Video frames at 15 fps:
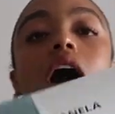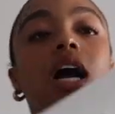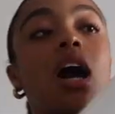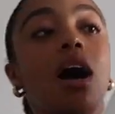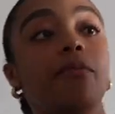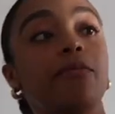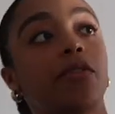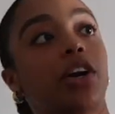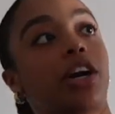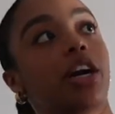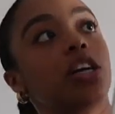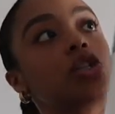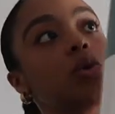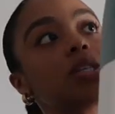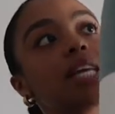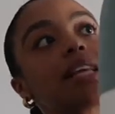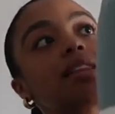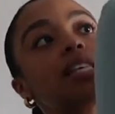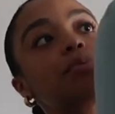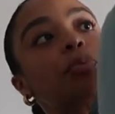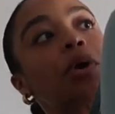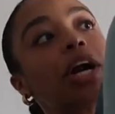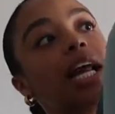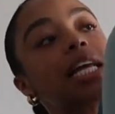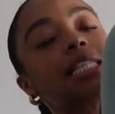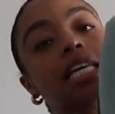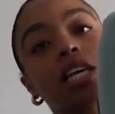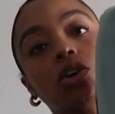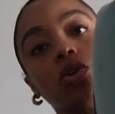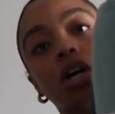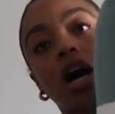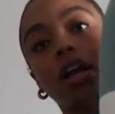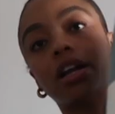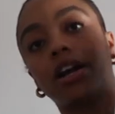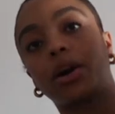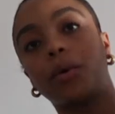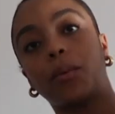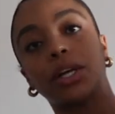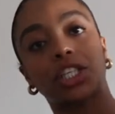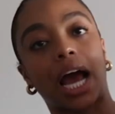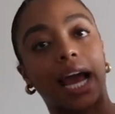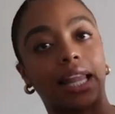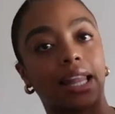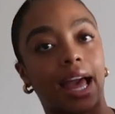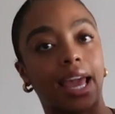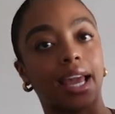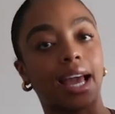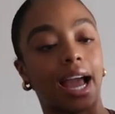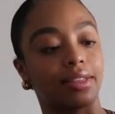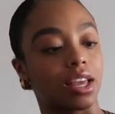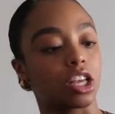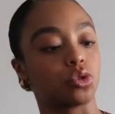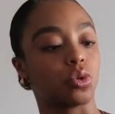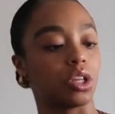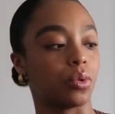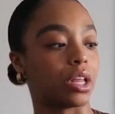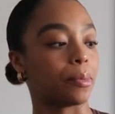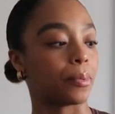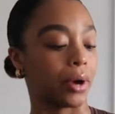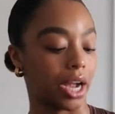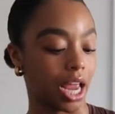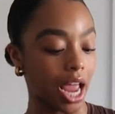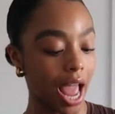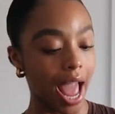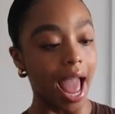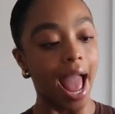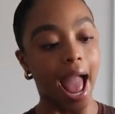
comforter. So it's like this pretty teal color, which I like. I think it's really, really pretty.